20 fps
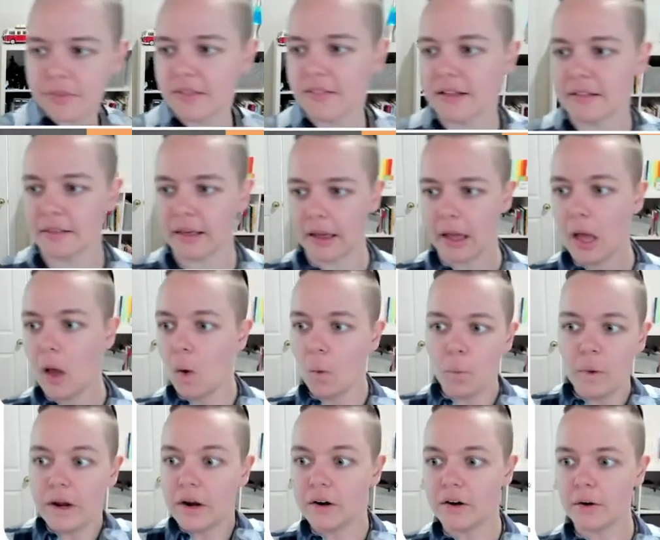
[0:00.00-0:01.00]
that's like
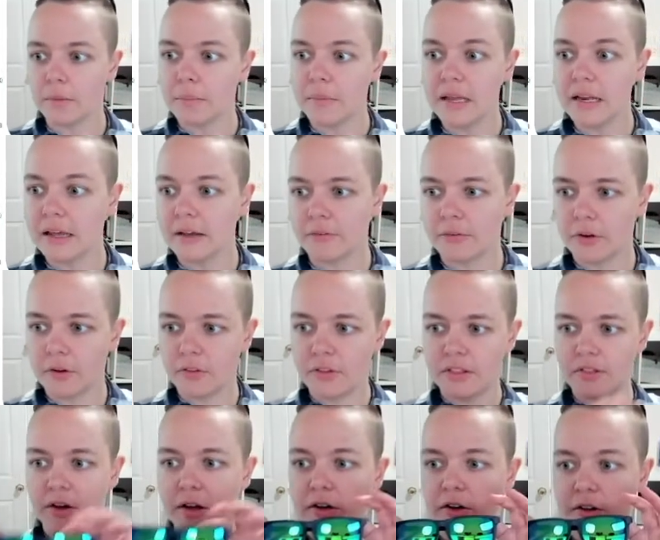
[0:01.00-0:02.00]
weird or meaningful that's
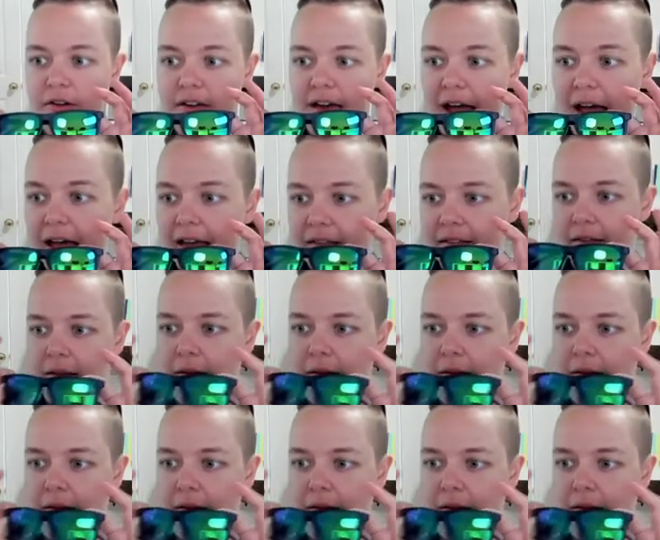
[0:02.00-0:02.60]
on your desk,